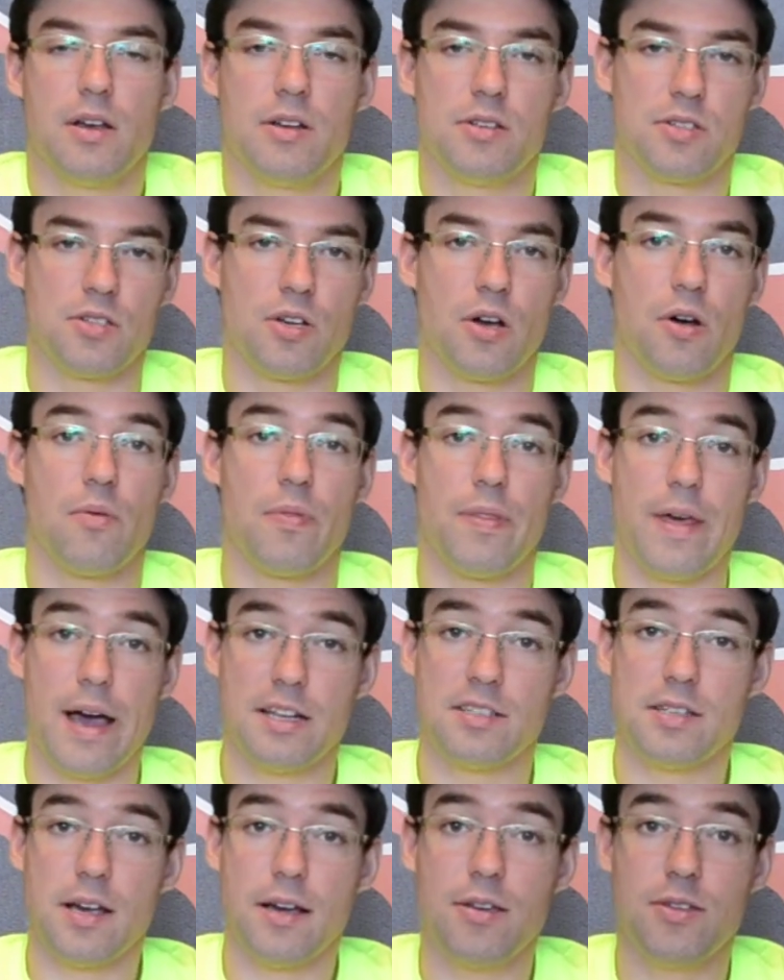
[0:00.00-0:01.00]
So
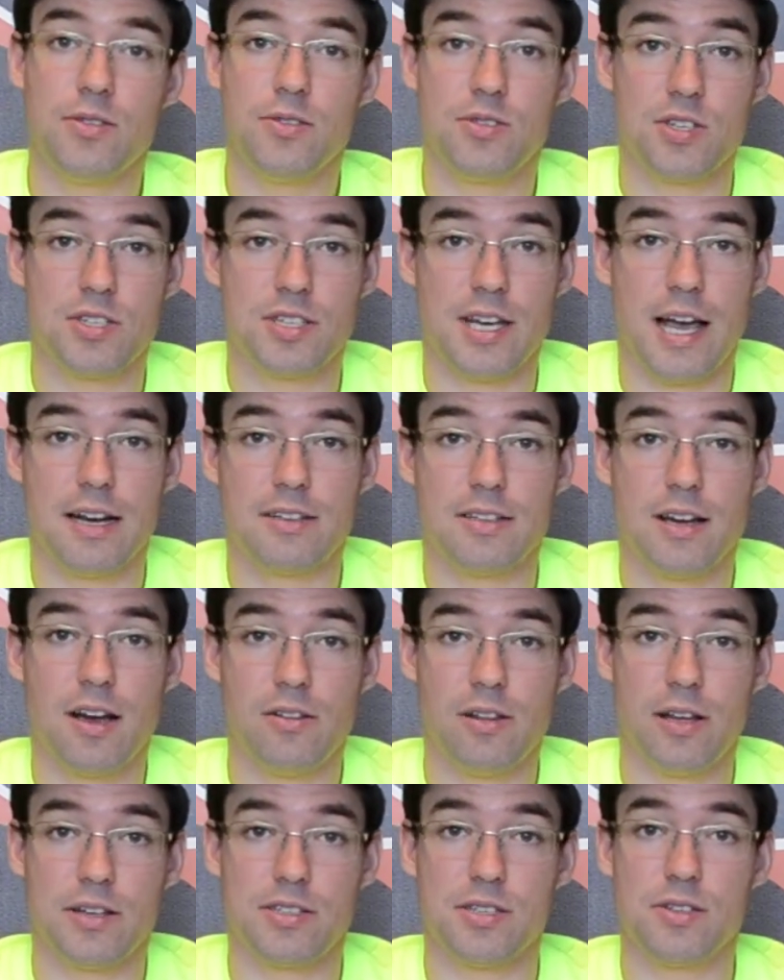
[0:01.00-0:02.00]
that's how you use a
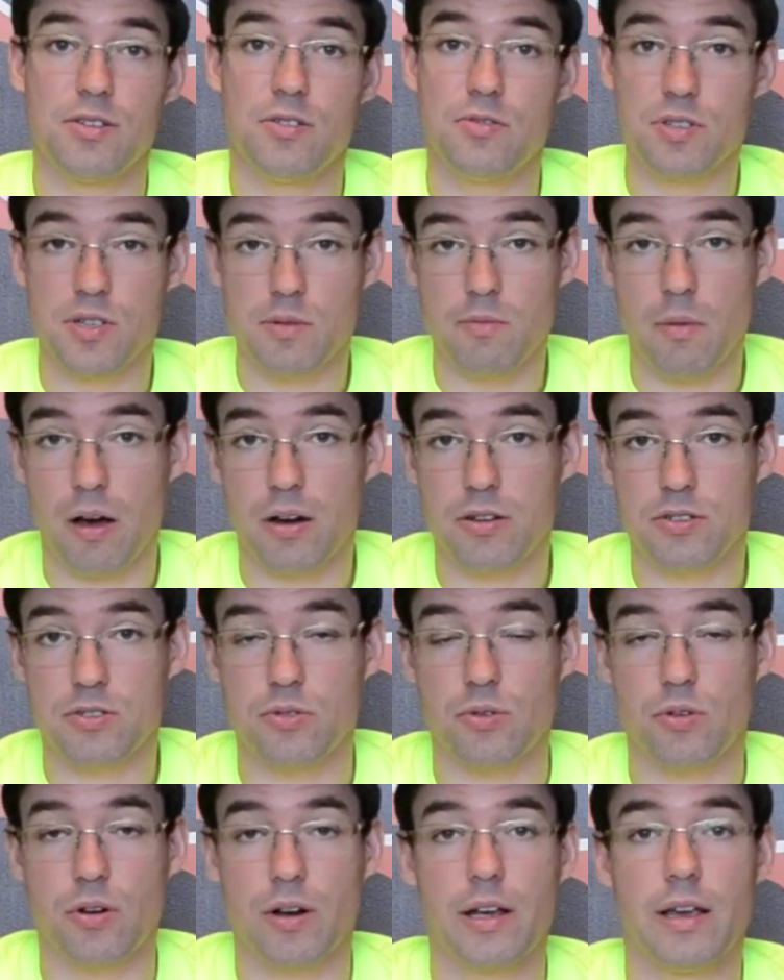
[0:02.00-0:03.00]
tactile lesson using
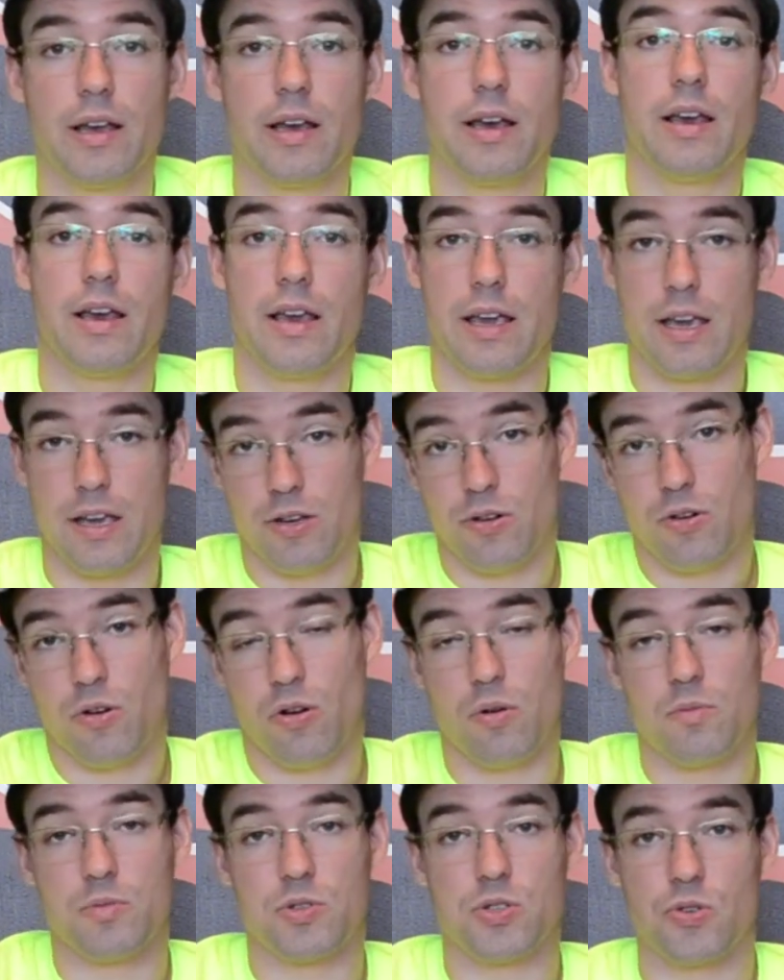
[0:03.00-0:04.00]
Montessori in your
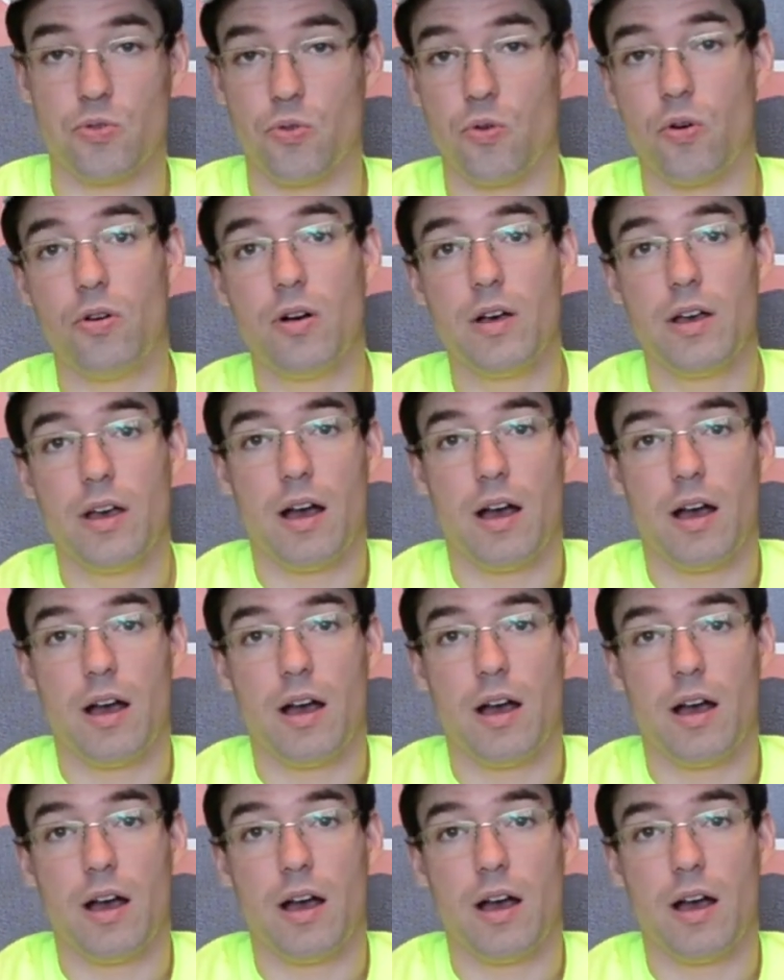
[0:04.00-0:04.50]
homeschool.